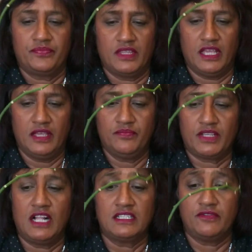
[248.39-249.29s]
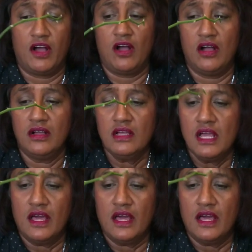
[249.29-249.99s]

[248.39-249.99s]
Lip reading: the cultivar,